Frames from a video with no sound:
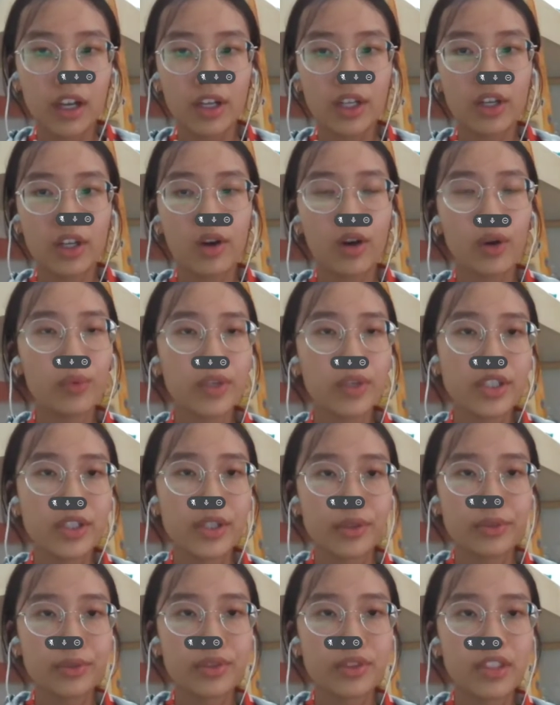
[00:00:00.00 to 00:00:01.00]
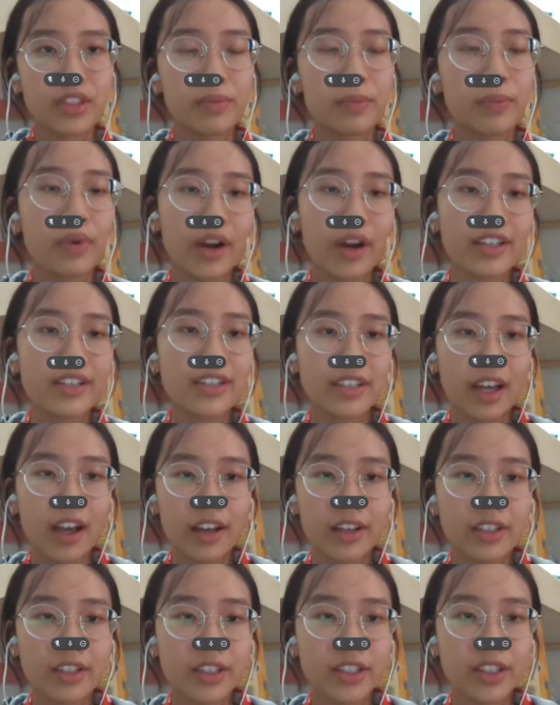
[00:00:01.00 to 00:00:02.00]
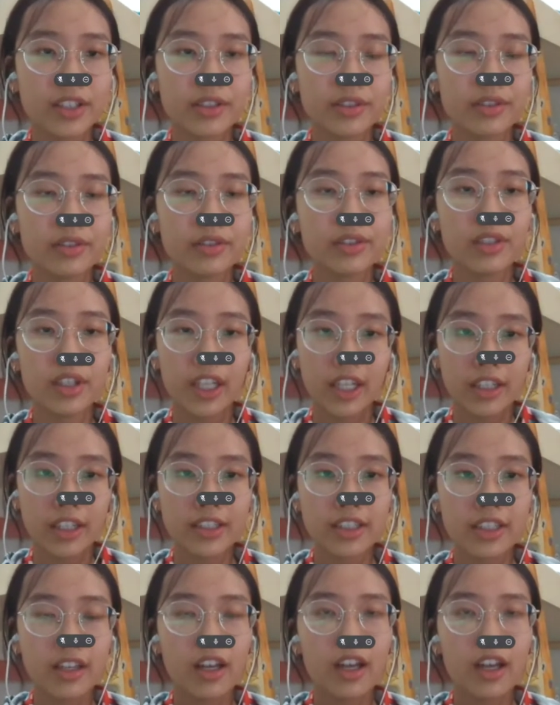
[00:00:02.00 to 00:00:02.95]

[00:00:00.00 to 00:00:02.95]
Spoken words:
I always choose the bright side to look at.